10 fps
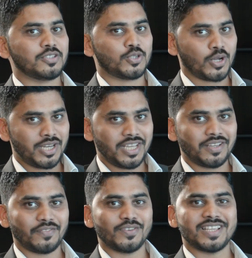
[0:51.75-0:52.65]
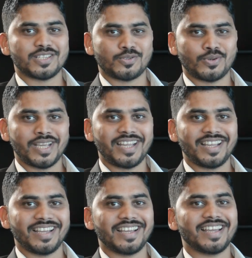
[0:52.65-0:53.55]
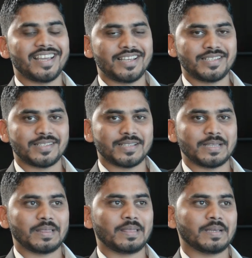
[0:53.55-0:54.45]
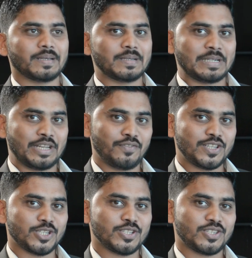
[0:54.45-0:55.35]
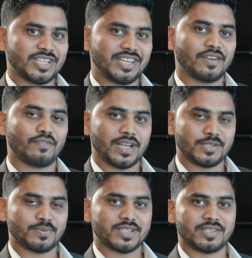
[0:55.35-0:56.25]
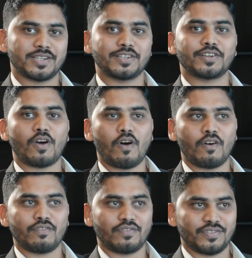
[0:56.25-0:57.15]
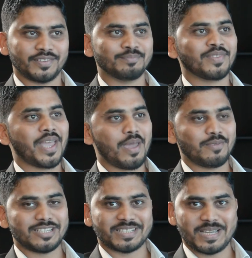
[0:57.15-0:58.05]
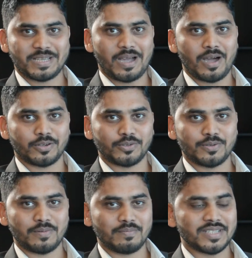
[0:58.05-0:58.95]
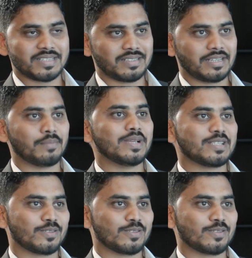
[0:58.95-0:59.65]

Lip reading: Joining with us today is the Division Senior Vice President of Emirates SkyCargo, Mr. Nabil